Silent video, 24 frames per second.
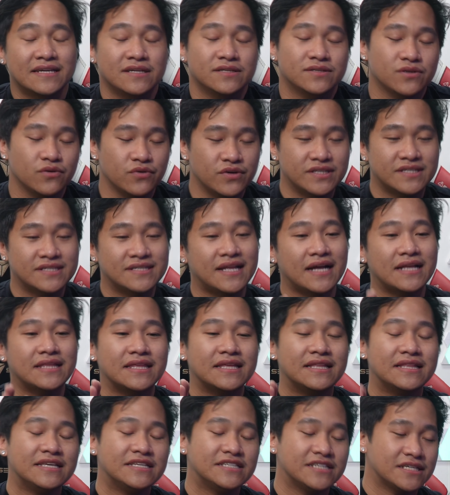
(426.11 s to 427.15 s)
So it's not
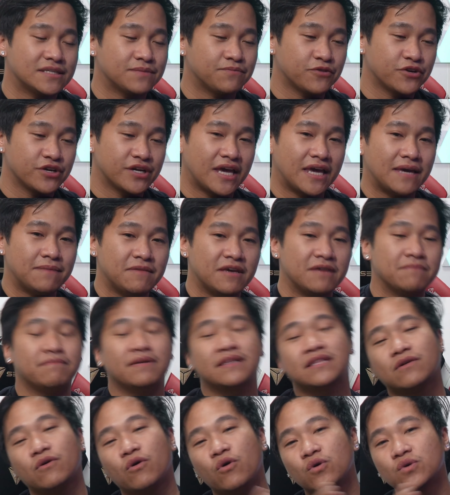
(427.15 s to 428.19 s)
really just for gaming
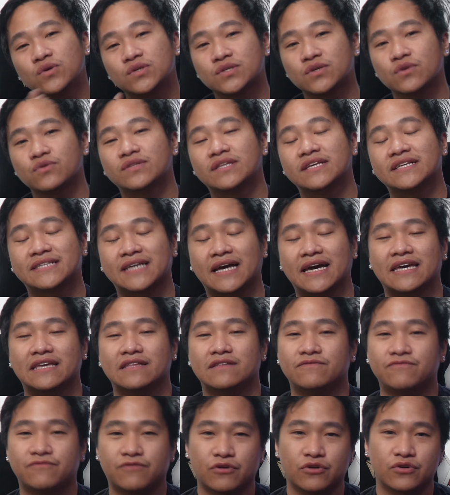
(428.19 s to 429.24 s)
but also
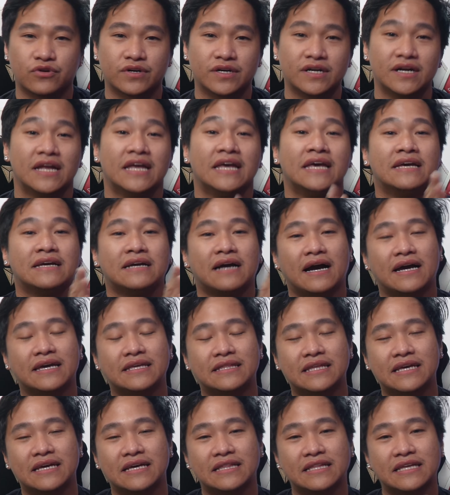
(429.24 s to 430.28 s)
designed for
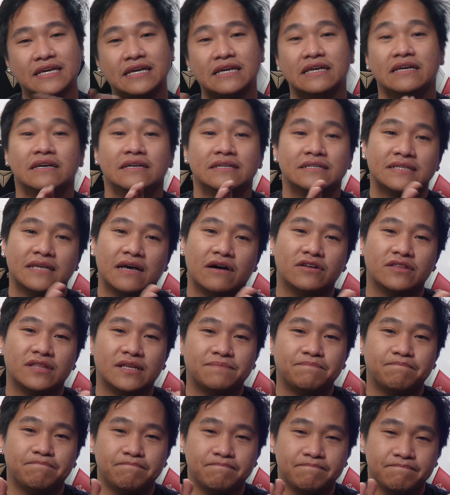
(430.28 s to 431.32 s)
ideally on
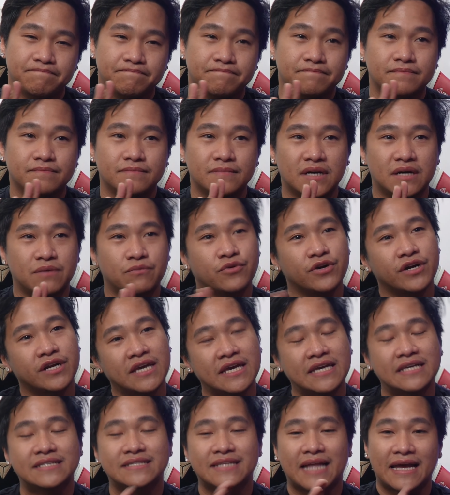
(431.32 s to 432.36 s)
a
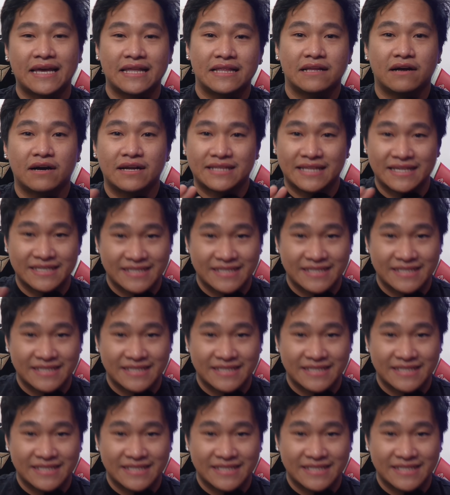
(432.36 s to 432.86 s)
working style at the